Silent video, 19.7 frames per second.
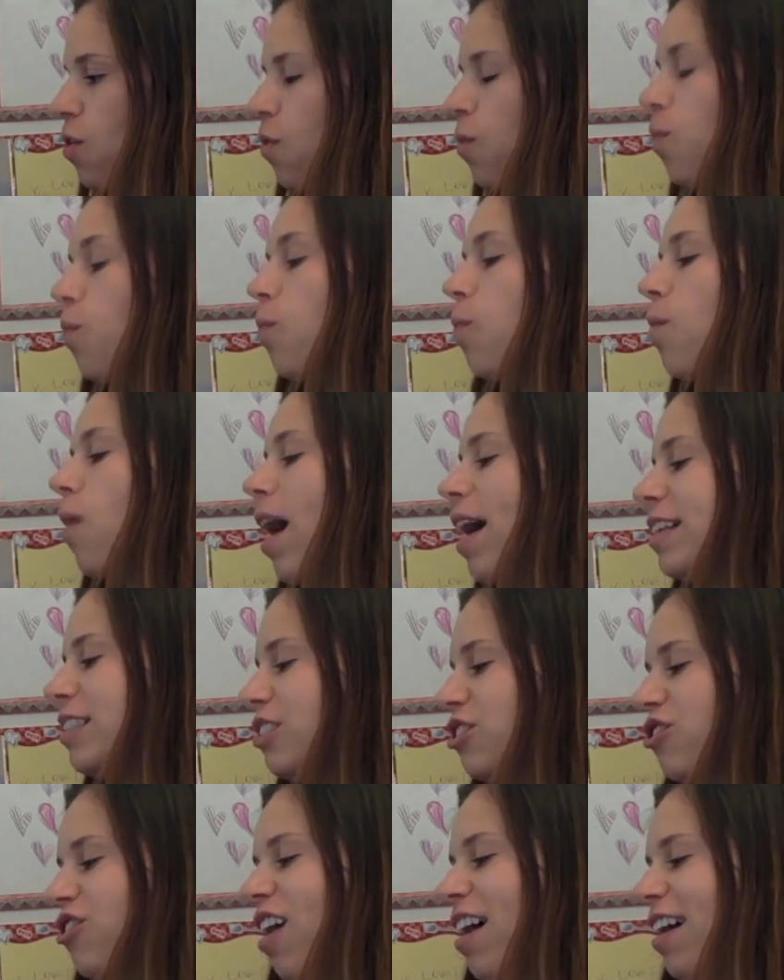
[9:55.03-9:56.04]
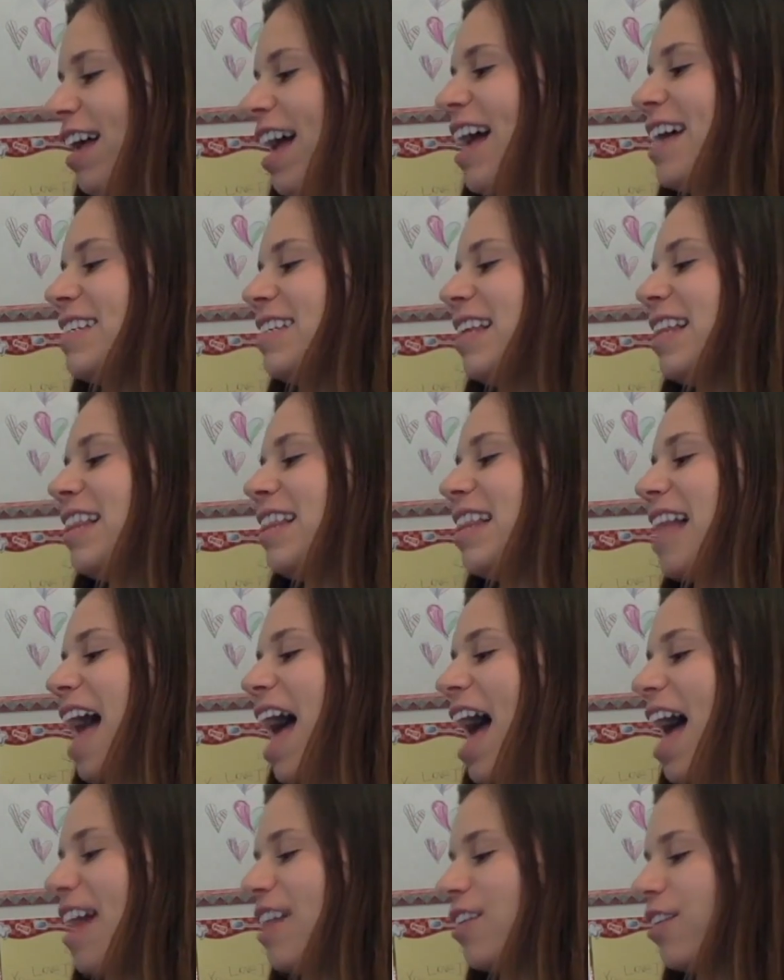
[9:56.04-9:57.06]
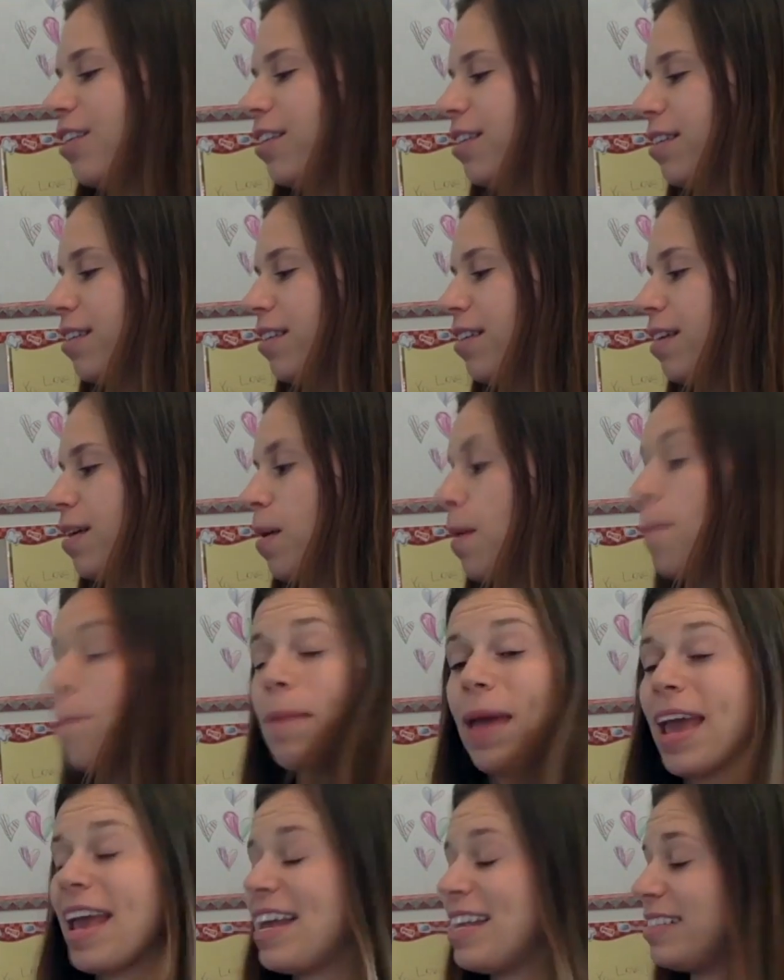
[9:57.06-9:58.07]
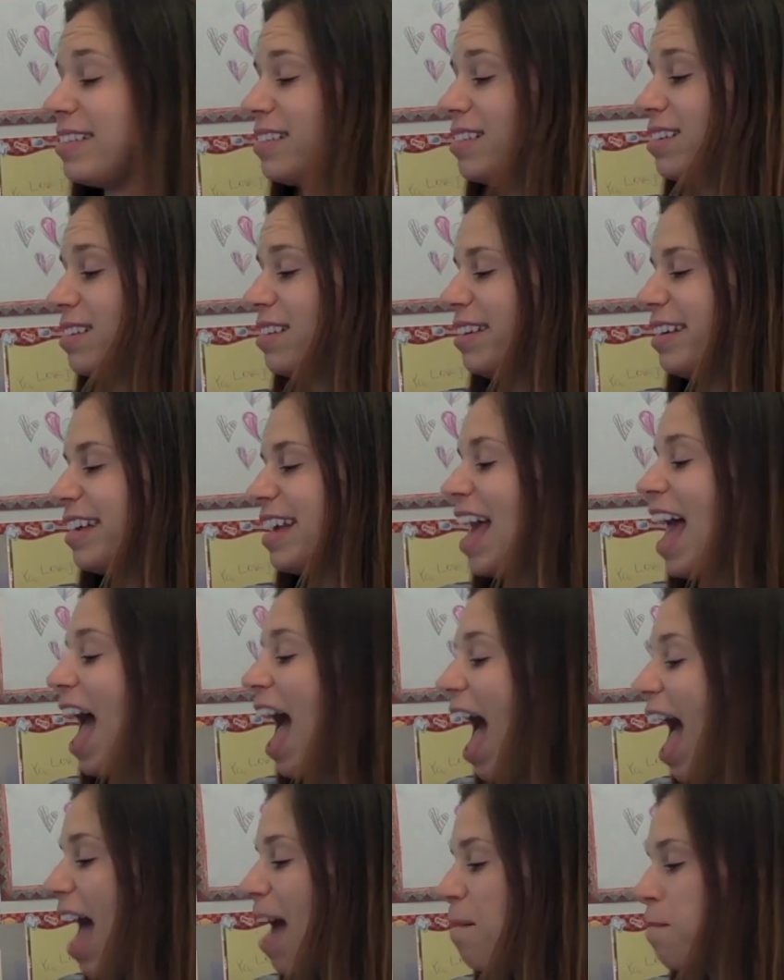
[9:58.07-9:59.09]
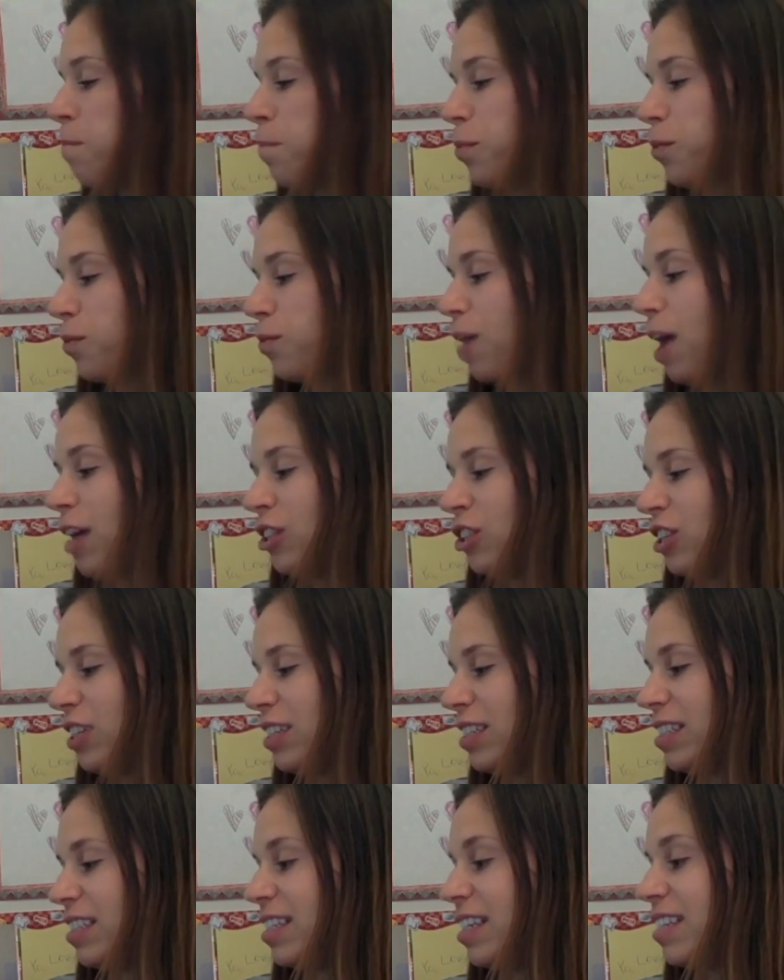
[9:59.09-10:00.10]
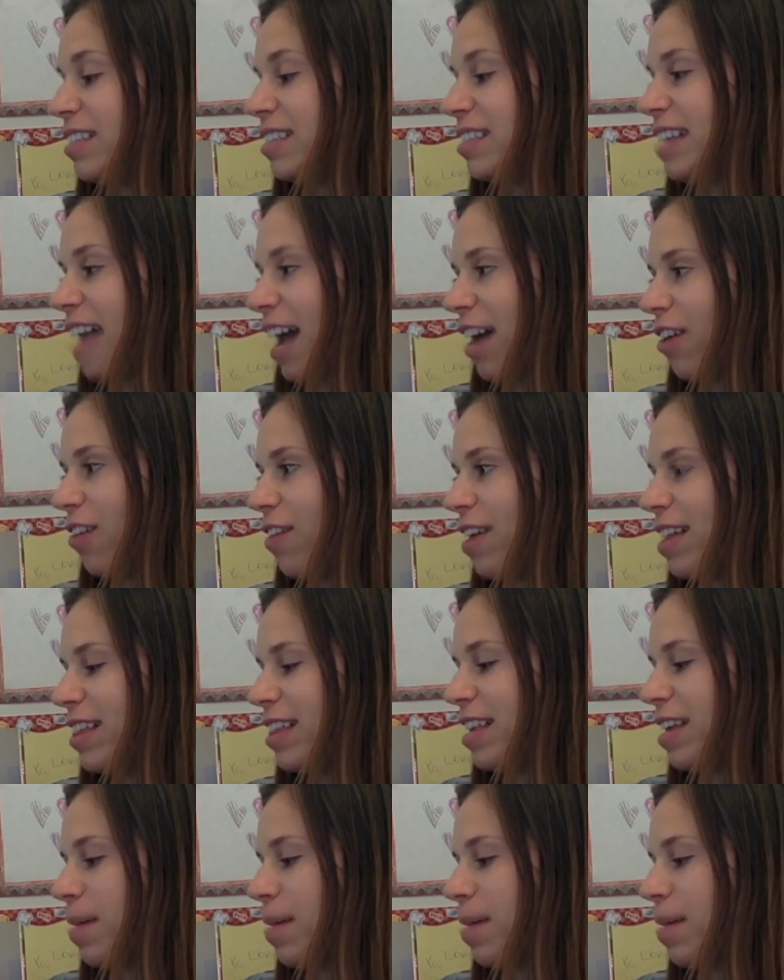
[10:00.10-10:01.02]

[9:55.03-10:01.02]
One truck has a ladder, paint, and brushes to decorate the